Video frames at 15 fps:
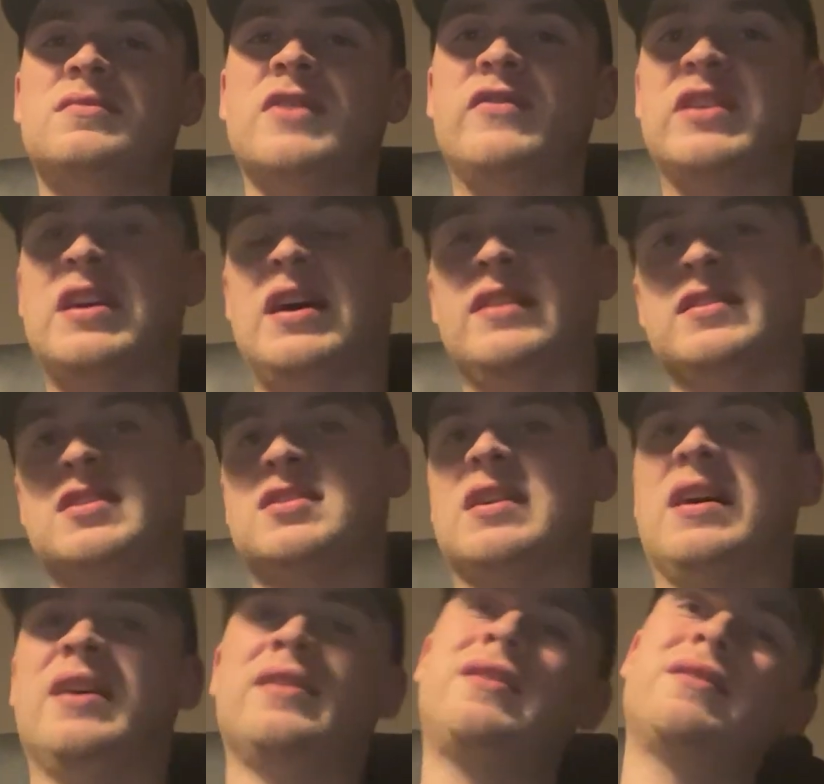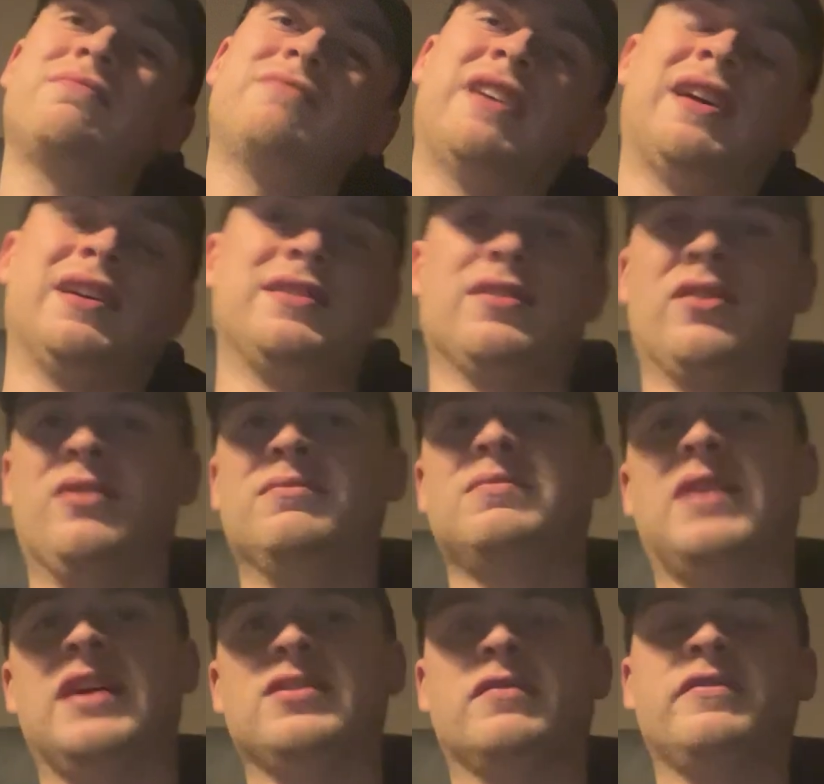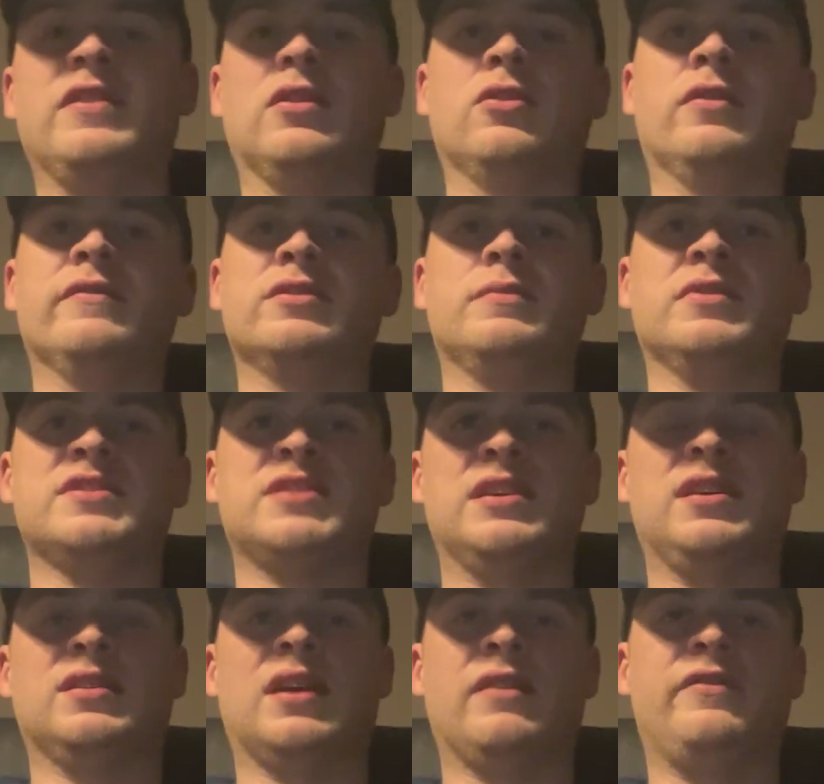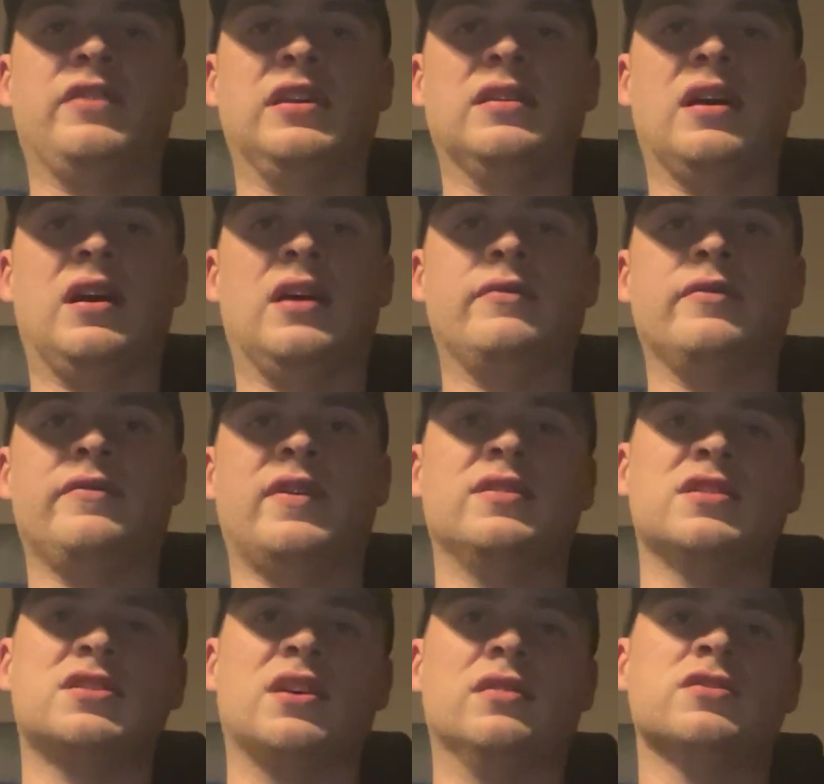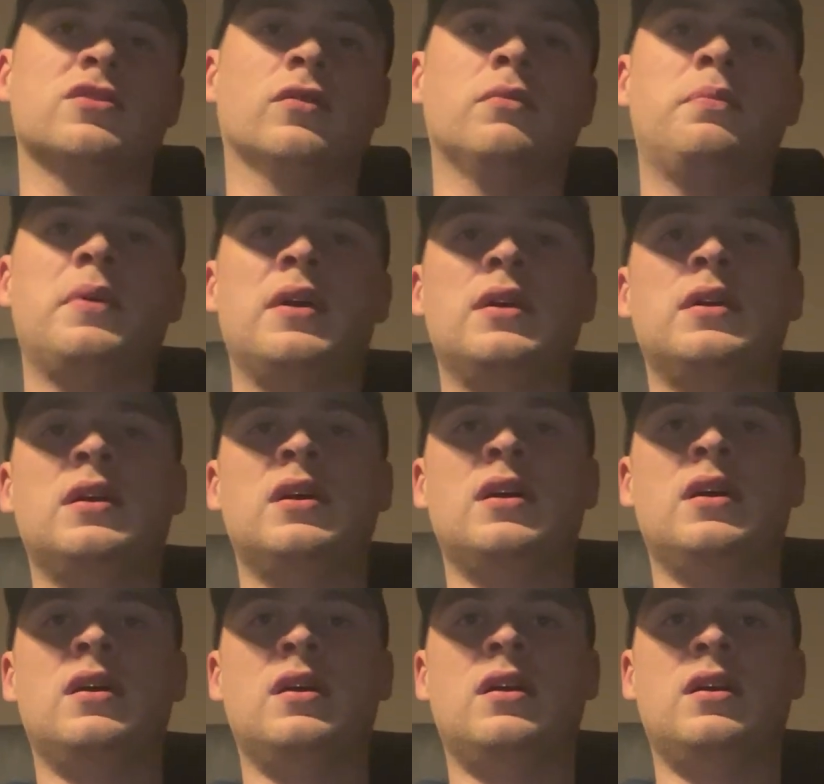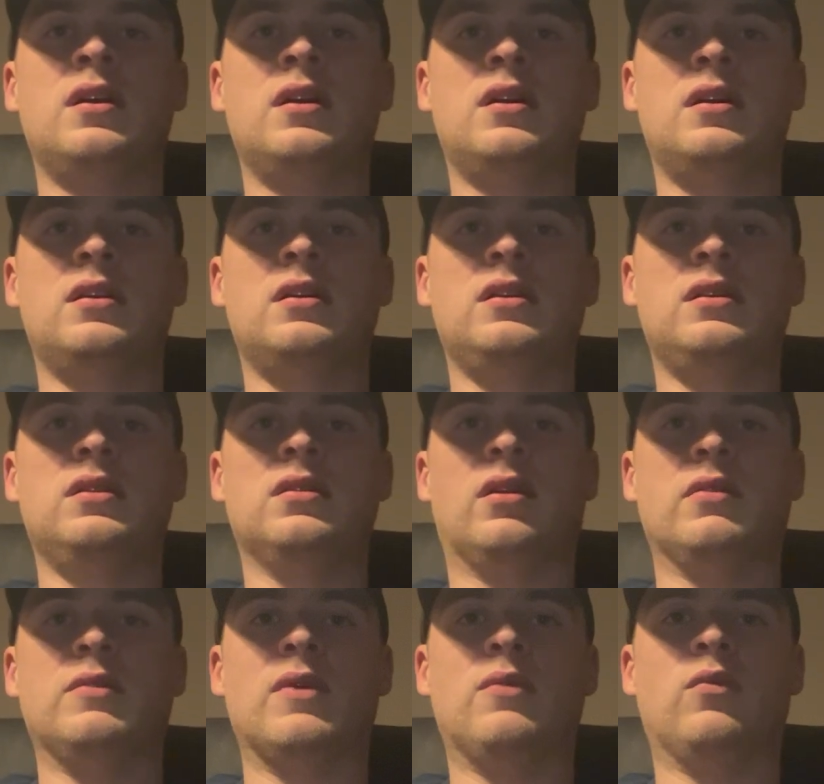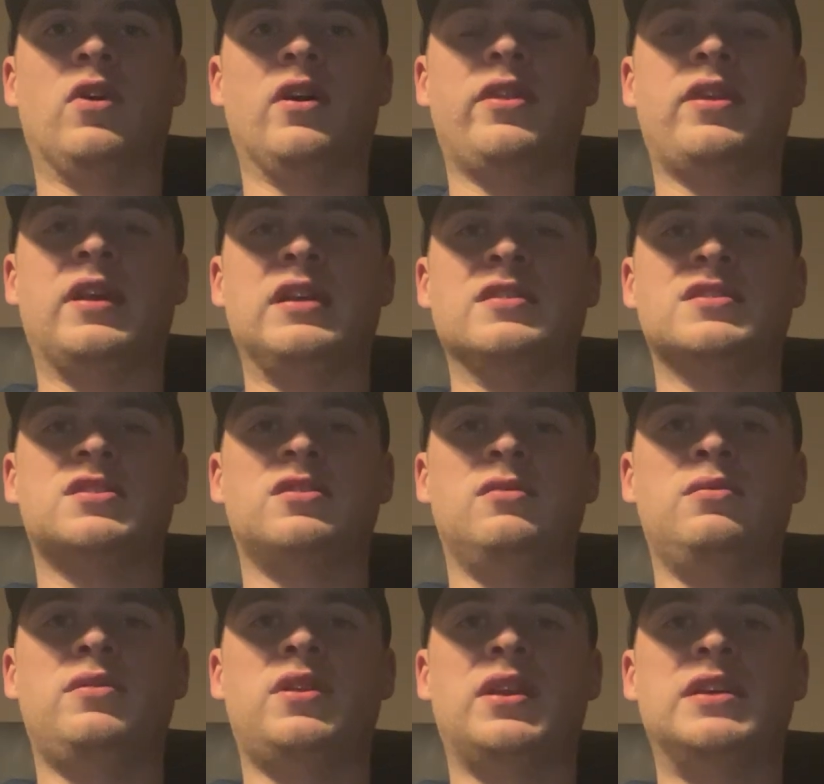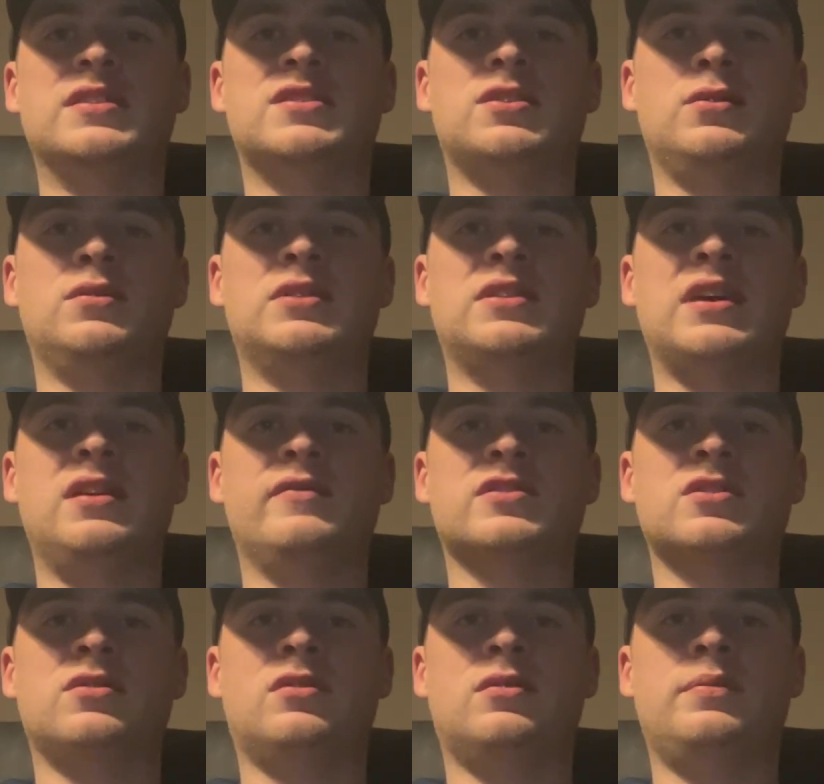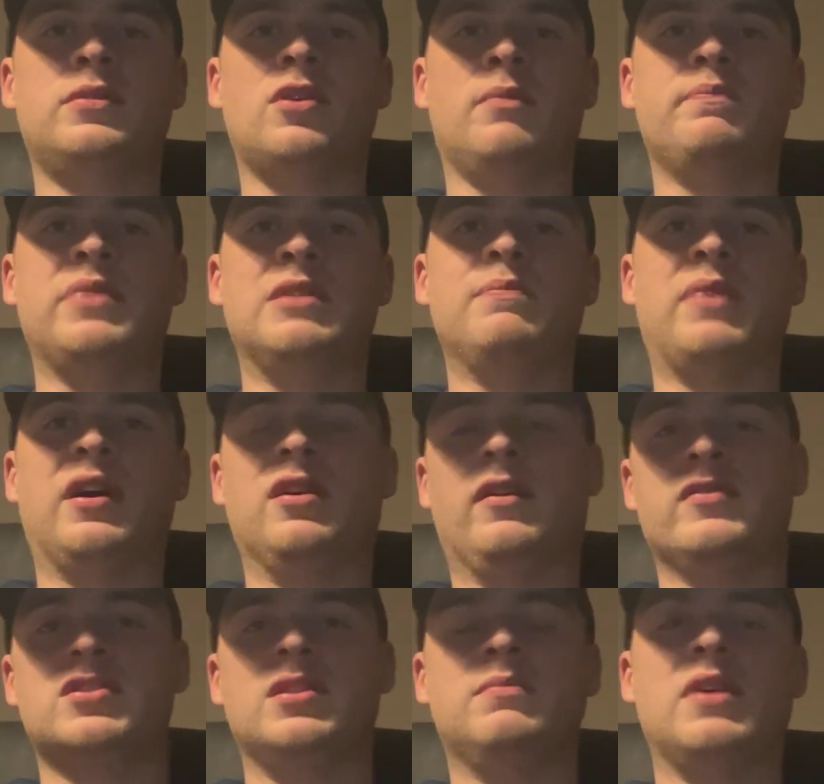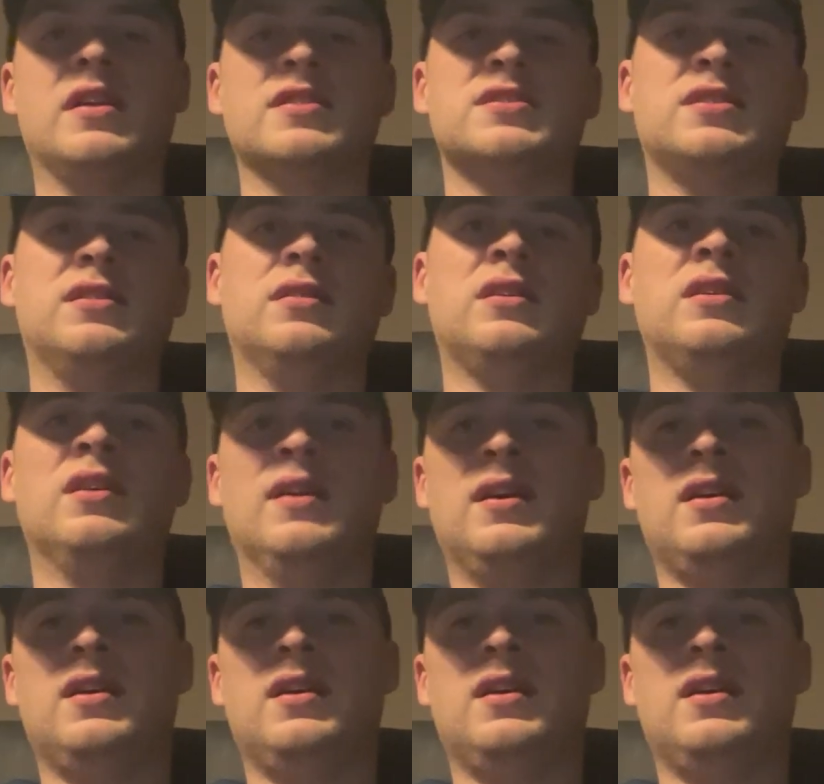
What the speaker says: If you can't decide, I don't know. I don't feel comfortable taking that 3.5 with Van der Sanchel. No, he went what, 3-2, 3-2 in the Davis Cup. He got beat by obviously Berrettini.